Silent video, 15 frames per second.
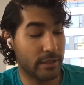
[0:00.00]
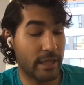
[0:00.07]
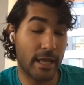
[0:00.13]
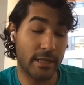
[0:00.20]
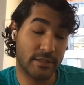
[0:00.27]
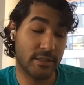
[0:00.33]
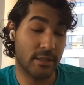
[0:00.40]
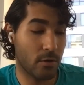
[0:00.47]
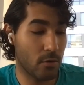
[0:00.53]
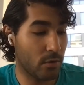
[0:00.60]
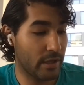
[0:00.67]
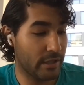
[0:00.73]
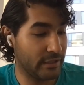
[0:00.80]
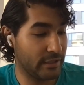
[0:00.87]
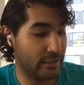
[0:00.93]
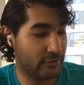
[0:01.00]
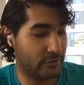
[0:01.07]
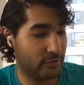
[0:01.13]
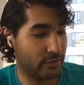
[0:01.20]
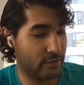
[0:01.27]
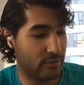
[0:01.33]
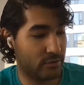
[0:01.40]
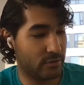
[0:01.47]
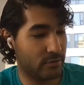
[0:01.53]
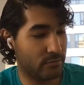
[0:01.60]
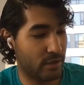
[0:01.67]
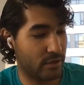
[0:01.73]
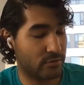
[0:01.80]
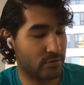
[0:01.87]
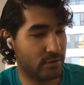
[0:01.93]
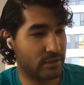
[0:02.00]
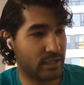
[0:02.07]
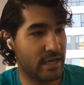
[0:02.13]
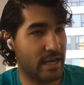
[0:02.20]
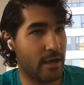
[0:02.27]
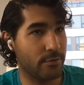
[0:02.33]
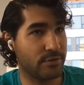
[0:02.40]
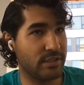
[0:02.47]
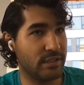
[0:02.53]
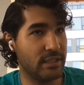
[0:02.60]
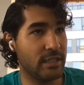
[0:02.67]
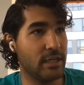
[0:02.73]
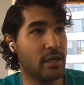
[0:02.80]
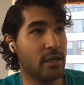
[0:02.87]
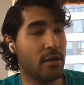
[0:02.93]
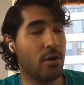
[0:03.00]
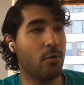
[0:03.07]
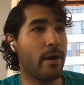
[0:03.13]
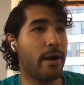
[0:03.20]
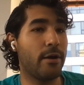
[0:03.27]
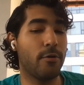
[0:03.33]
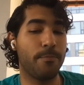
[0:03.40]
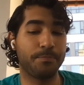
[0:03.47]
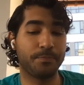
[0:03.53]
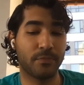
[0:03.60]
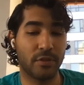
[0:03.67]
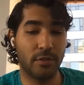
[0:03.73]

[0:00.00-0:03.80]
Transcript: That's the goal, at least, because restaurants can now see, oh wow,